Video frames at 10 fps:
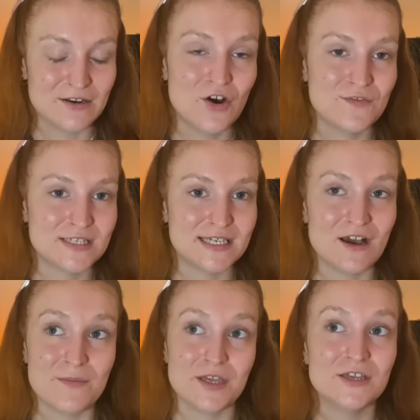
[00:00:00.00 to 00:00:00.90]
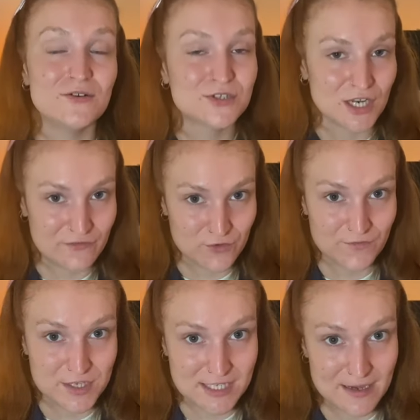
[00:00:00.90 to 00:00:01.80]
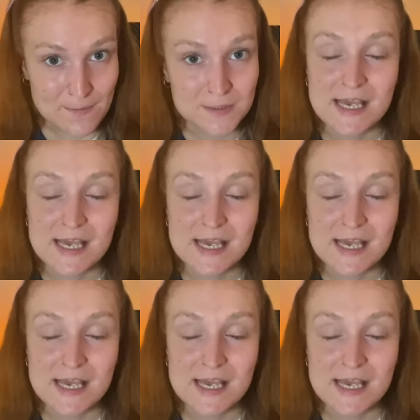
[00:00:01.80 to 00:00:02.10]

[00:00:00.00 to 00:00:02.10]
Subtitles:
Obviously, I'm a huge lover of The Sims,